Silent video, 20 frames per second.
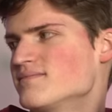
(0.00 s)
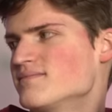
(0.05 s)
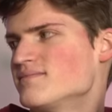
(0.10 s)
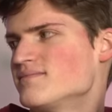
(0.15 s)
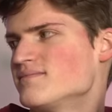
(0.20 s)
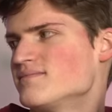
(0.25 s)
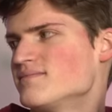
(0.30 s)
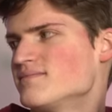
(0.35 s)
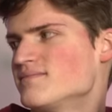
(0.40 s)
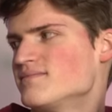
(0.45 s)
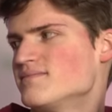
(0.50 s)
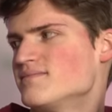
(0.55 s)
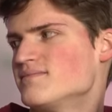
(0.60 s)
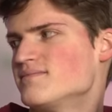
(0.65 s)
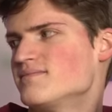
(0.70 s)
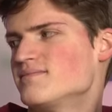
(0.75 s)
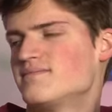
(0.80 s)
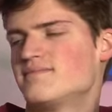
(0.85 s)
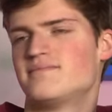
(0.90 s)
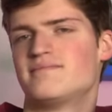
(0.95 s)

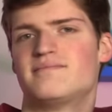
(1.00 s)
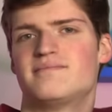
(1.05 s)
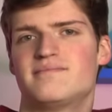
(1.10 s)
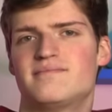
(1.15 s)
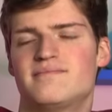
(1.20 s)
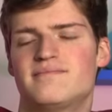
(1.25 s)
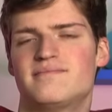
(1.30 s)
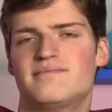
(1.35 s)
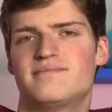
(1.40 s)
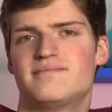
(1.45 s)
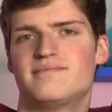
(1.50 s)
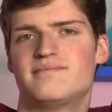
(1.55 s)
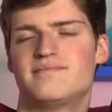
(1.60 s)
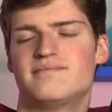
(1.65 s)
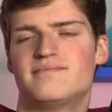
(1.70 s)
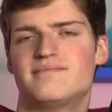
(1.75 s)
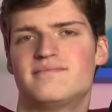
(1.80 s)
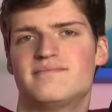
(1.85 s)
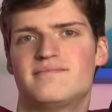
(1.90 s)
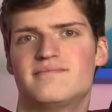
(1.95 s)

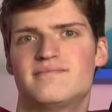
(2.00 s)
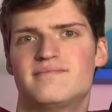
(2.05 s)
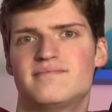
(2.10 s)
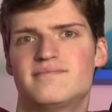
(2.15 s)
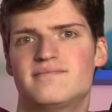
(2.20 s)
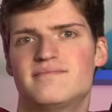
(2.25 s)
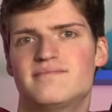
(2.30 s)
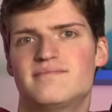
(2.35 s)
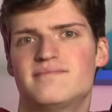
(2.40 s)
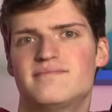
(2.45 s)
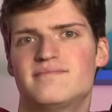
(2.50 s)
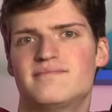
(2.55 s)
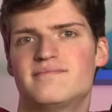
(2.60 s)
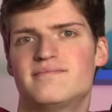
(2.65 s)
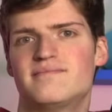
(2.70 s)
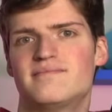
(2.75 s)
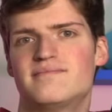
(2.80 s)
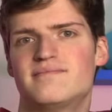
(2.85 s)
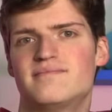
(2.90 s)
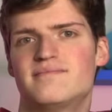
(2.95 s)

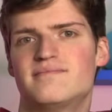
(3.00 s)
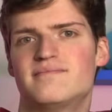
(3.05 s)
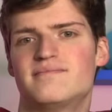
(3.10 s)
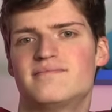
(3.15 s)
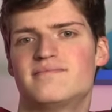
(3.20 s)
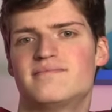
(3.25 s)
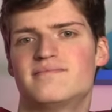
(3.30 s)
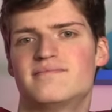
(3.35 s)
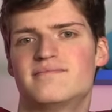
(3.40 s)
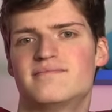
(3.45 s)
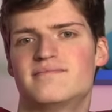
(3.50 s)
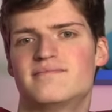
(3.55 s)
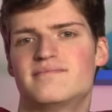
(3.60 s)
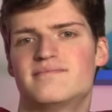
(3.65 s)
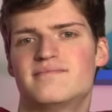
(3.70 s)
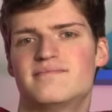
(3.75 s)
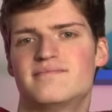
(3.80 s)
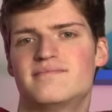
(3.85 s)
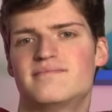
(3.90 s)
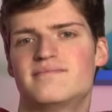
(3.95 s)

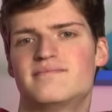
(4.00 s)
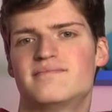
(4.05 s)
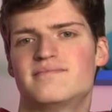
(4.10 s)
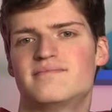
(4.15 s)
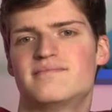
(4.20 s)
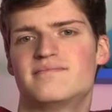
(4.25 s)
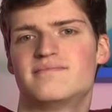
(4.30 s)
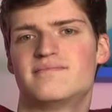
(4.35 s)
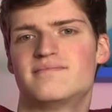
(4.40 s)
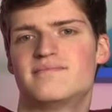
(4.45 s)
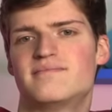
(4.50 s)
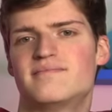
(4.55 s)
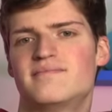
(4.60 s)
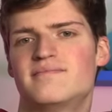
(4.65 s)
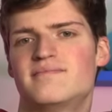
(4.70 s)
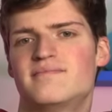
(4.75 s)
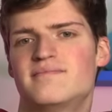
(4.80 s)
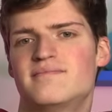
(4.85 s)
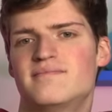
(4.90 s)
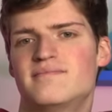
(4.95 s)

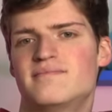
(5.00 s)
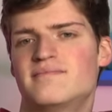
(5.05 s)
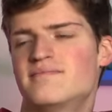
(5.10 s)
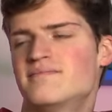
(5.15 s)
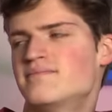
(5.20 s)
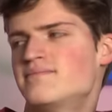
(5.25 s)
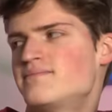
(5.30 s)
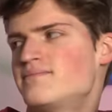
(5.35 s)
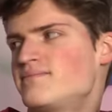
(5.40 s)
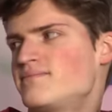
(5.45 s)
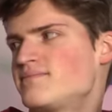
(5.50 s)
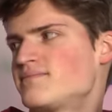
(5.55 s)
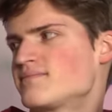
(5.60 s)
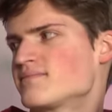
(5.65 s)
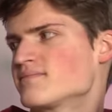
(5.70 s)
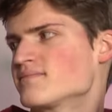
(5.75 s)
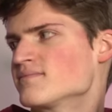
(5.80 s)
The person shown says nothing.